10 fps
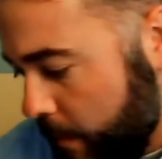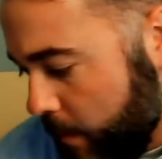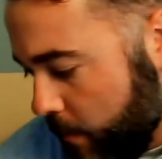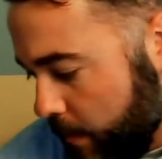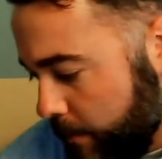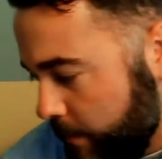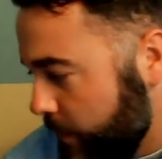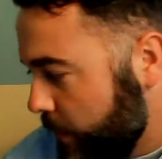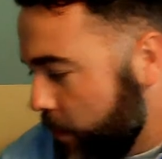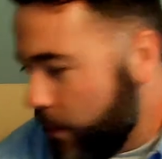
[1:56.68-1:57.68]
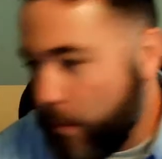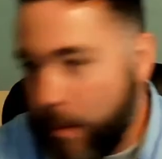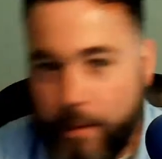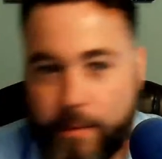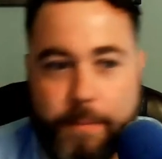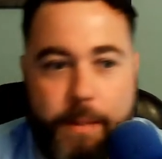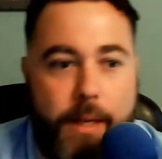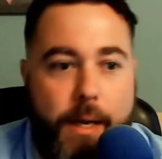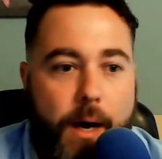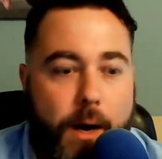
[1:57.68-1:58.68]
right. You're welcome.
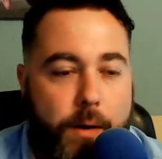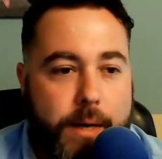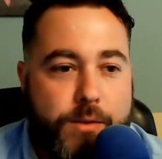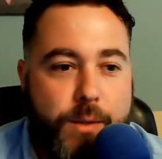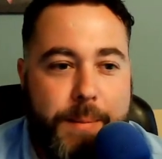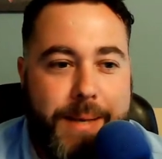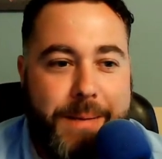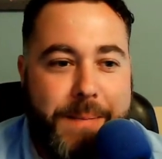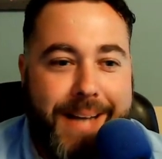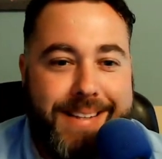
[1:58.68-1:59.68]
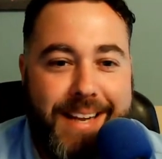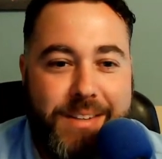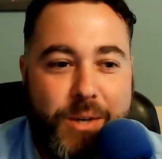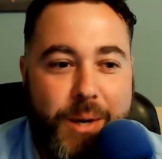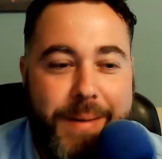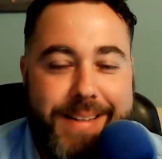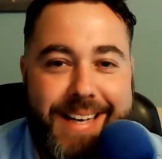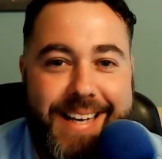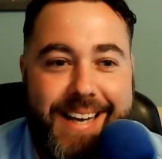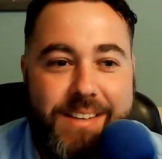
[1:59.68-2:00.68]
All right, so let me get back to that. Sorry about
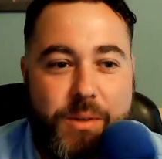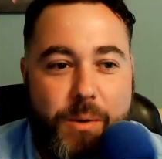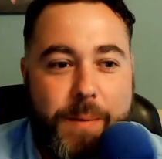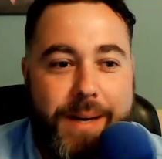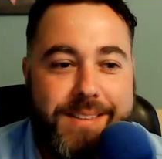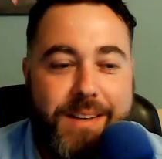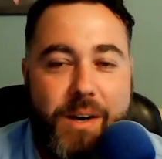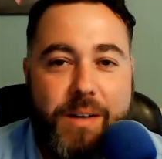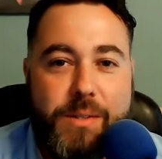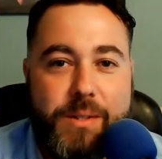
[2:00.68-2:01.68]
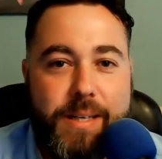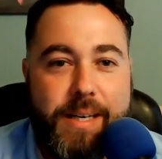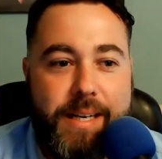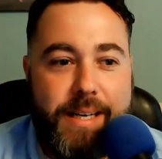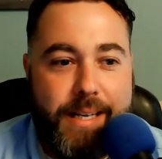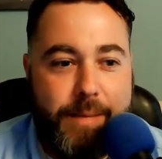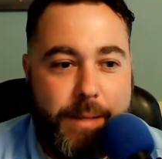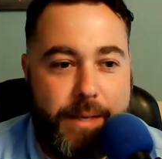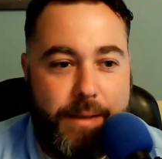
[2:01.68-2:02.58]
that, guys. So my son Hunter needed me to